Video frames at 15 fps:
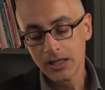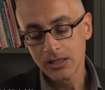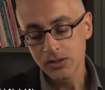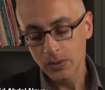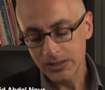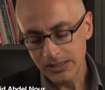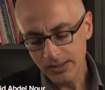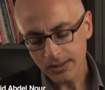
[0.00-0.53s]

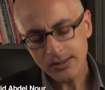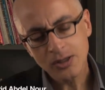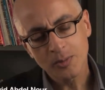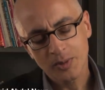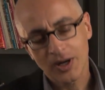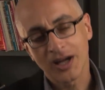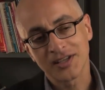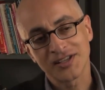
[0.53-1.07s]
So it's not
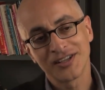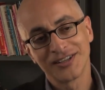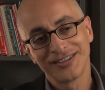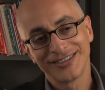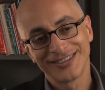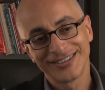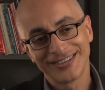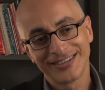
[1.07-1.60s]
surprising
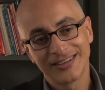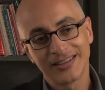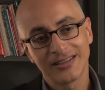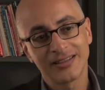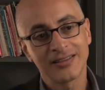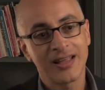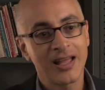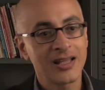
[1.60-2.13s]

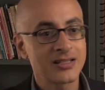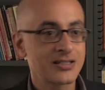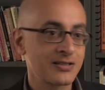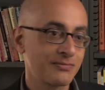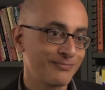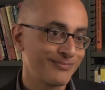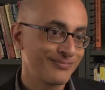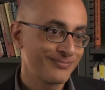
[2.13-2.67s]
that
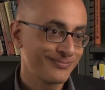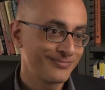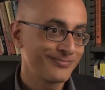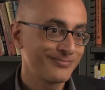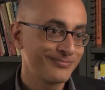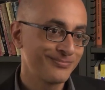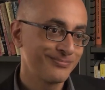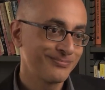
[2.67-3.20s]

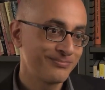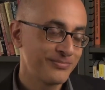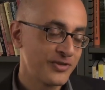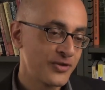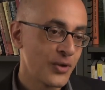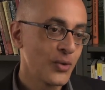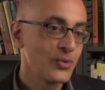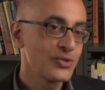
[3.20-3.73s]

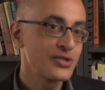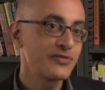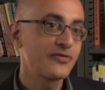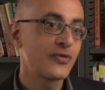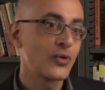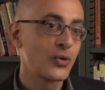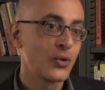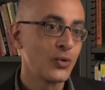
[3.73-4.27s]
those
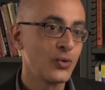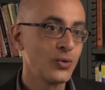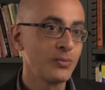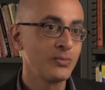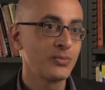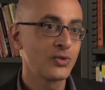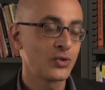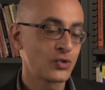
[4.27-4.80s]
for
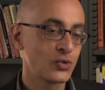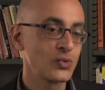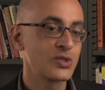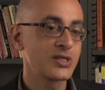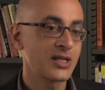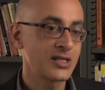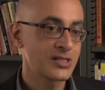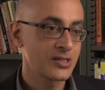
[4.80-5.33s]
whom the
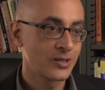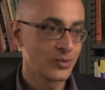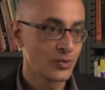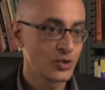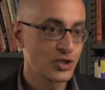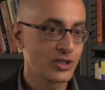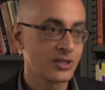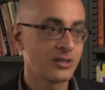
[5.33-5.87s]
two-state
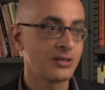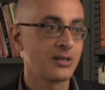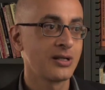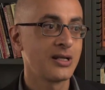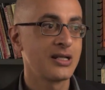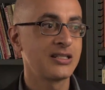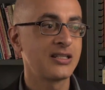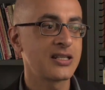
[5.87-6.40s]
solution
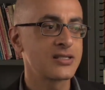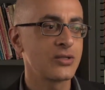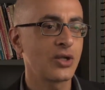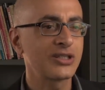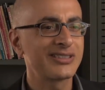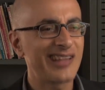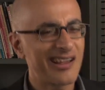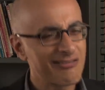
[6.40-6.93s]
does
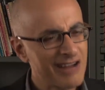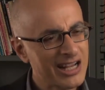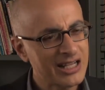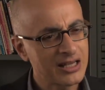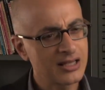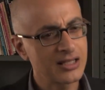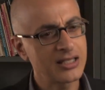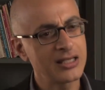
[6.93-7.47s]
not
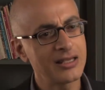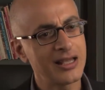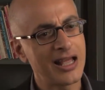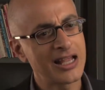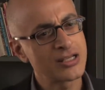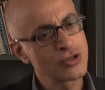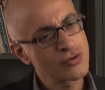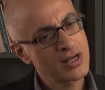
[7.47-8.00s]
directly
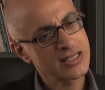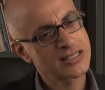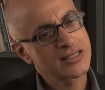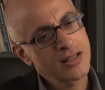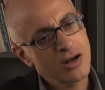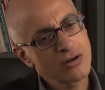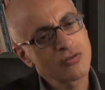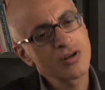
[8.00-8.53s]
address
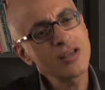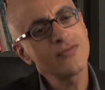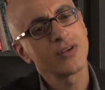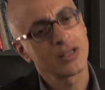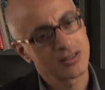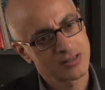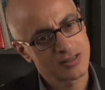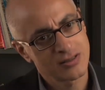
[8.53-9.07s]
their
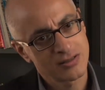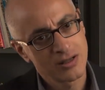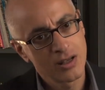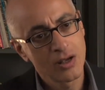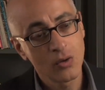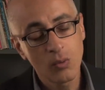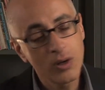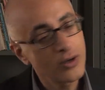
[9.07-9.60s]
grievance
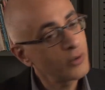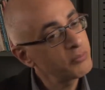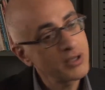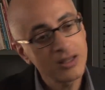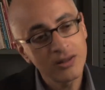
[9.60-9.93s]
will not be